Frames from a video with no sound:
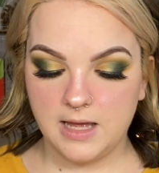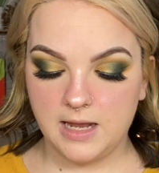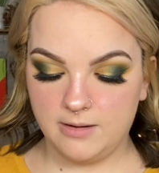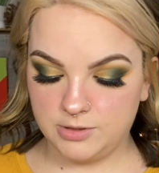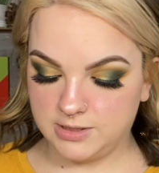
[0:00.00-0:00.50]

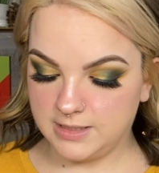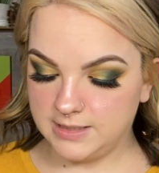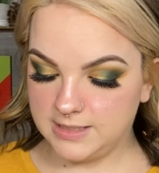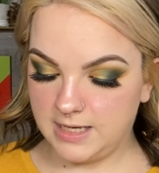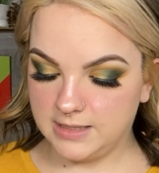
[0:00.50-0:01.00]
and I'm just gonna
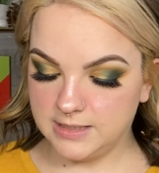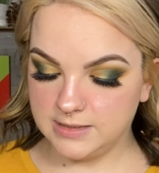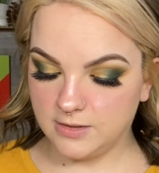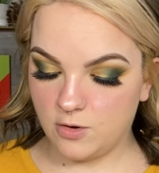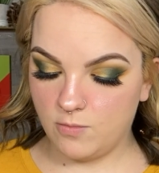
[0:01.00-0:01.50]
take this
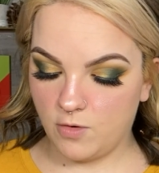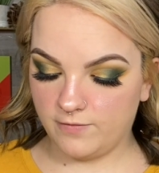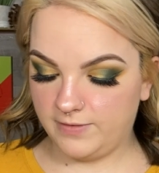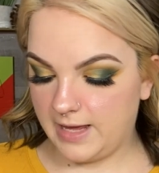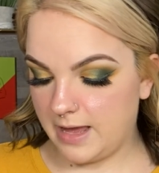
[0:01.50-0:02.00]
little Morphe